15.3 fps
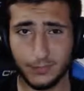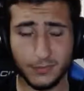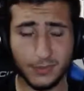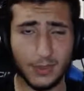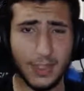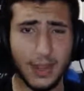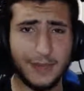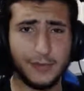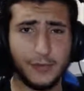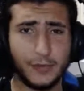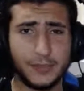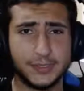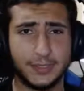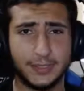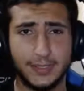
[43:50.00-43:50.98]
everyone
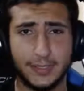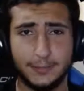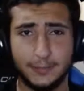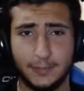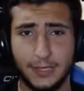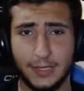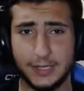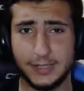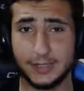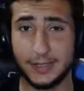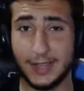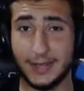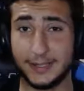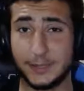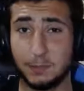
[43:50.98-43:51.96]
is going to get minutes,
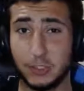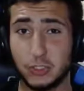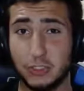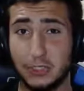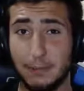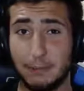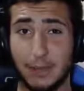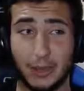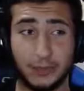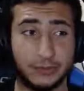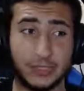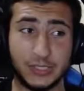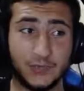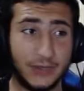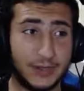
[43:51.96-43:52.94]
and especially Mount,
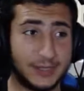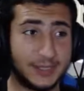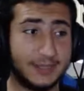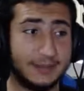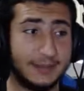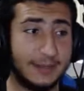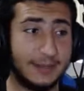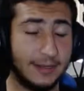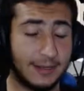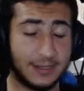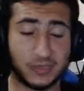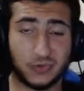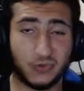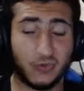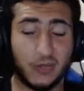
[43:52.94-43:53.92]
his versatility is
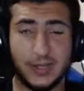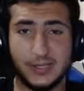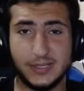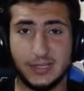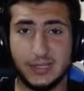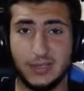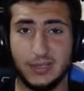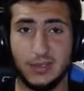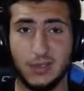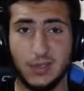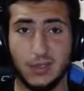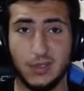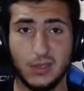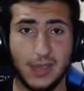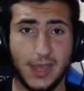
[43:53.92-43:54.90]
crazy,
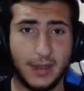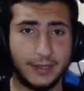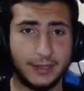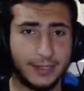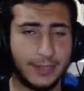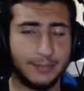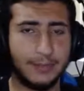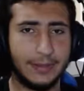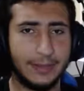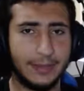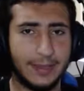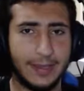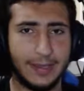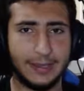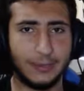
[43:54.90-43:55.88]
and he can play
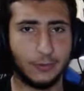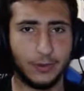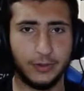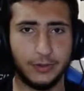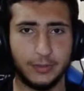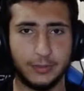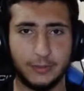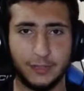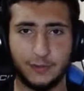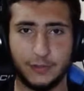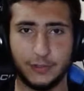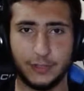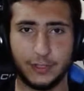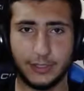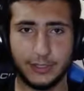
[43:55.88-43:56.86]
anywhere in the
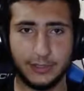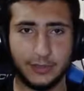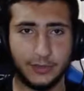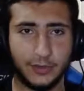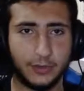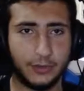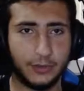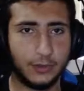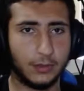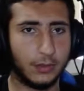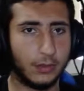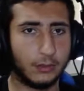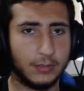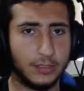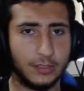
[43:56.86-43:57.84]
midfield and anywhere
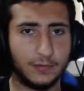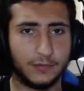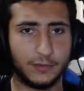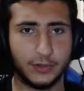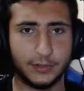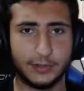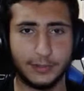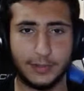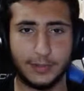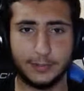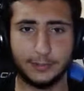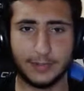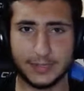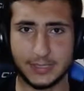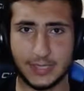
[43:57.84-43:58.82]
in the front line
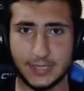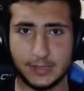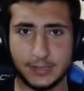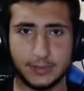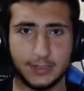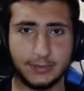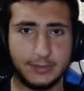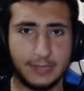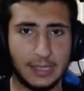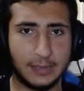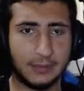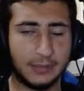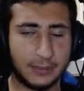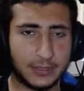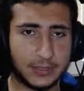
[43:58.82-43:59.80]
besides the DM
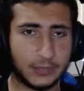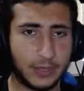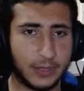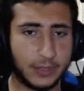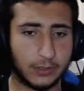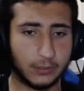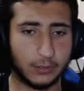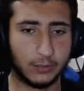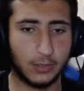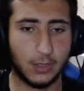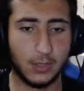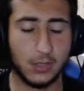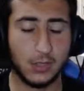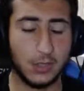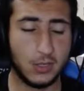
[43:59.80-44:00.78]
and the striker role.
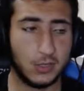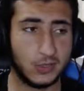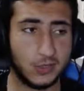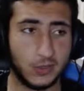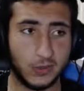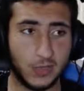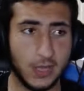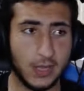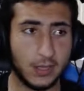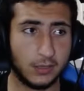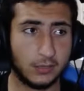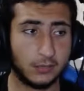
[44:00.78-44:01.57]
So yeah,